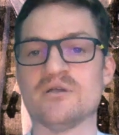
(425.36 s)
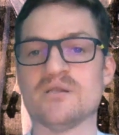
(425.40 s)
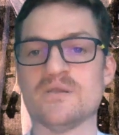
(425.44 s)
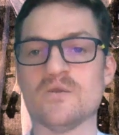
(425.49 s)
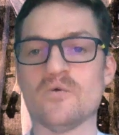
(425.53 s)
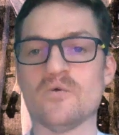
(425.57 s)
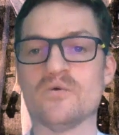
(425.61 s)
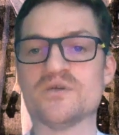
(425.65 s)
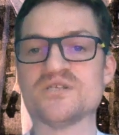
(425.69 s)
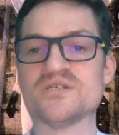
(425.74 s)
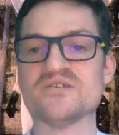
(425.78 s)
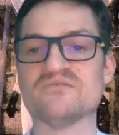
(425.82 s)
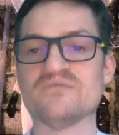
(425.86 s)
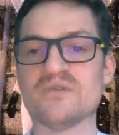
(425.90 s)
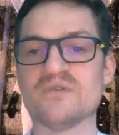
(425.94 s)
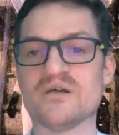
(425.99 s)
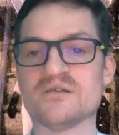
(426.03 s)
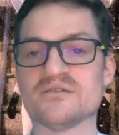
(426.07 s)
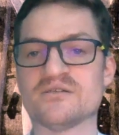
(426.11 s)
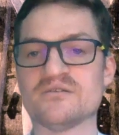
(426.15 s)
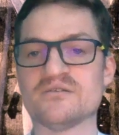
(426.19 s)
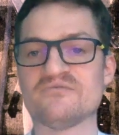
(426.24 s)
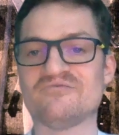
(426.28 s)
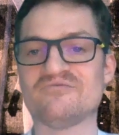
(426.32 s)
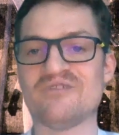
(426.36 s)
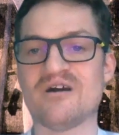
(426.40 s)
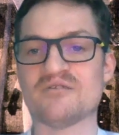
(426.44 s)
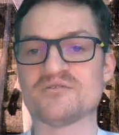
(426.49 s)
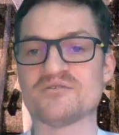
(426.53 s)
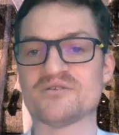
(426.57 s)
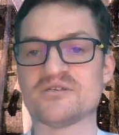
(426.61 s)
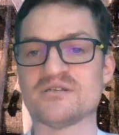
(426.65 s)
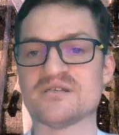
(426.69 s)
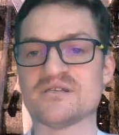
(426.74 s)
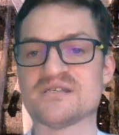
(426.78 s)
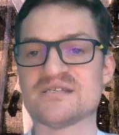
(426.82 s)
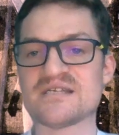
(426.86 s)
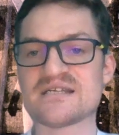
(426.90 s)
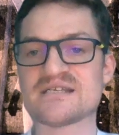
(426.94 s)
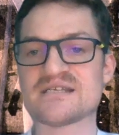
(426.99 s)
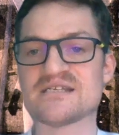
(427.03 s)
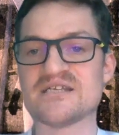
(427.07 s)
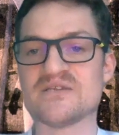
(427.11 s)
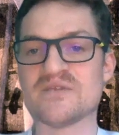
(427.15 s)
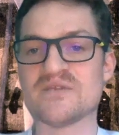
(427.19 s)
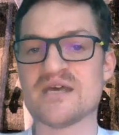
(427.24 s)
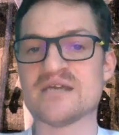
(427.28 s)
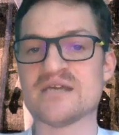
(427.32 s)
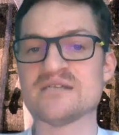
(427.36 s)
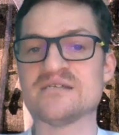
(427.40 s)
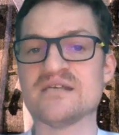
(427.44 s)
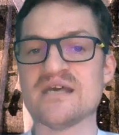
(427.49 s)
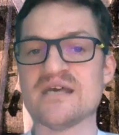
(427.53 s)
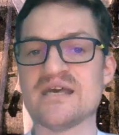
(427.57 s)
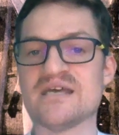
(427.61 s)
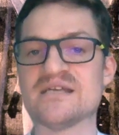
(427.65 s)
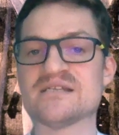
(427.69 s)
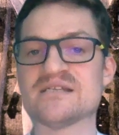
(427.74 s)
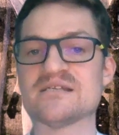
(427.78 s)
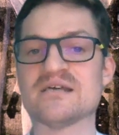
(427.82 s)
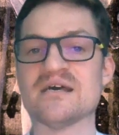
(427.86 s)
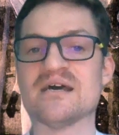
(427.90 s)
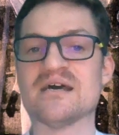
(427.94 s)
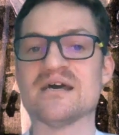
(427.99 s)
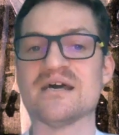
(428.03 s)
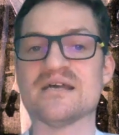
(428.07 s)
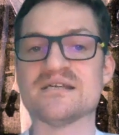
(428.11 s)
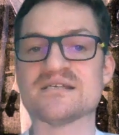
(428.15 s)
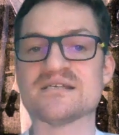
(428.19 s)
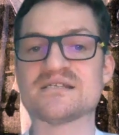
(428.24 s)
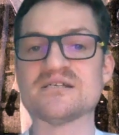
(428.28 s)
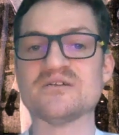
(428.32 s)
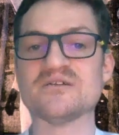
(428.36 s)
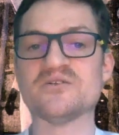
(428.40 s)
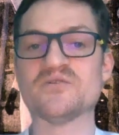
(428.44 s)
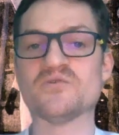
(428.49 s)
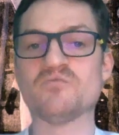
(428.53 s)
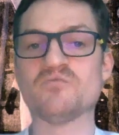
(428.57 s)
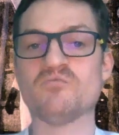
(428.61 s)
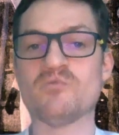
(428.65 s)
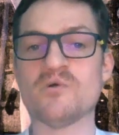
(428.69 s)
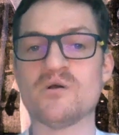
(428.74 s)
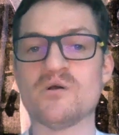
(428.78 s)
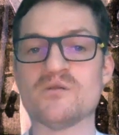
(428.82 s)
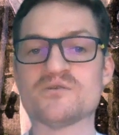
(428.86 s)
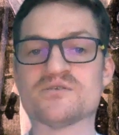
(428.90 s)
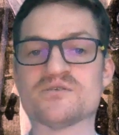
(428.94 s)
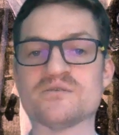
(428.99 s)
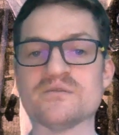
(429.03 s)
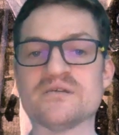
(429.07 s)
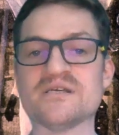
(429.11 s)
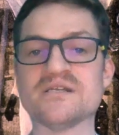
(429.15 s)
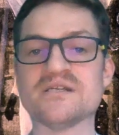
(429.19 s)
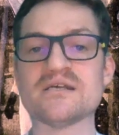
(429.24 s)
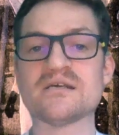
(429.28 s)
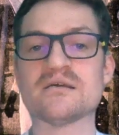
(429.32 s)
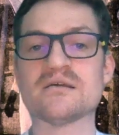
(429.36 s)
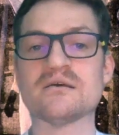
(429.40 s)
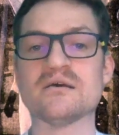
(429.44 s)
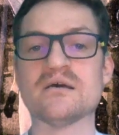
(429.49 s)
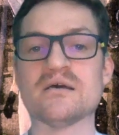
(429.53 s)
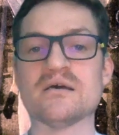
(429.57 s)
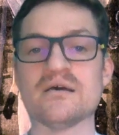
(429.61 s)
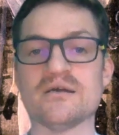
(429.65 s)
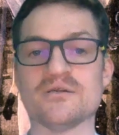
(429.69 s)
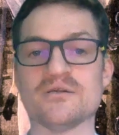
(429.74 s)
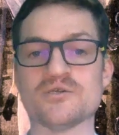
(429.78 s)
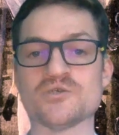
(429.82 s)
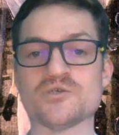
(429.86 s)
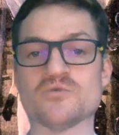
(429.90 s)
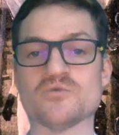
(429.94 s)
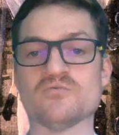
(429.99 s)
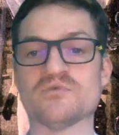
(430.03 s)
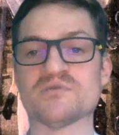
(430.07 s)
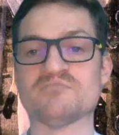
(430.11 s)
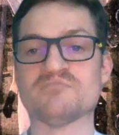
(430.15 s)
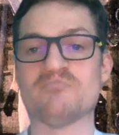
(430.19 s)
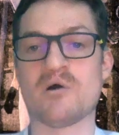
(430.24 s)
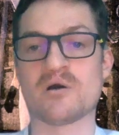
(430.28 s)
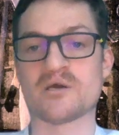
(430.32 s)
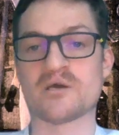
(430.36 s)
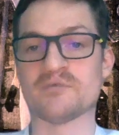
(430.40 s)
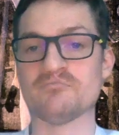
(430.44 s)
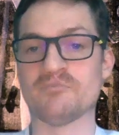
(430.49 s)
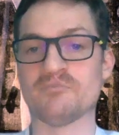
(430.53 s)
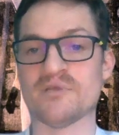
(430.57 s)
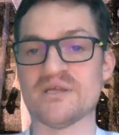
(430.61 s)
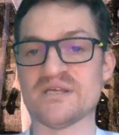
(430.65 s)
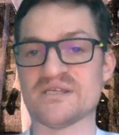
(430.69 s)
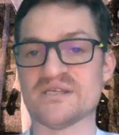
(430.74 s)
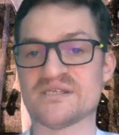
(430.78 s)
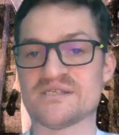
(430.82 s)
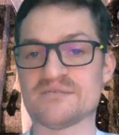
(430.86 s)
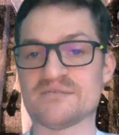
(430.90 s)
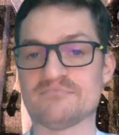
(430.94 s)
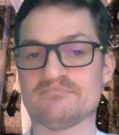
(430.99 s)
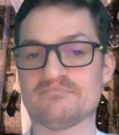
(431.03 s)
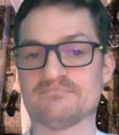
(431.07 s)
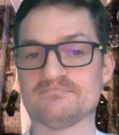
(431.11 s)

Lloyd's of London, founded in 1688, is still the world's leading insurance marketplace.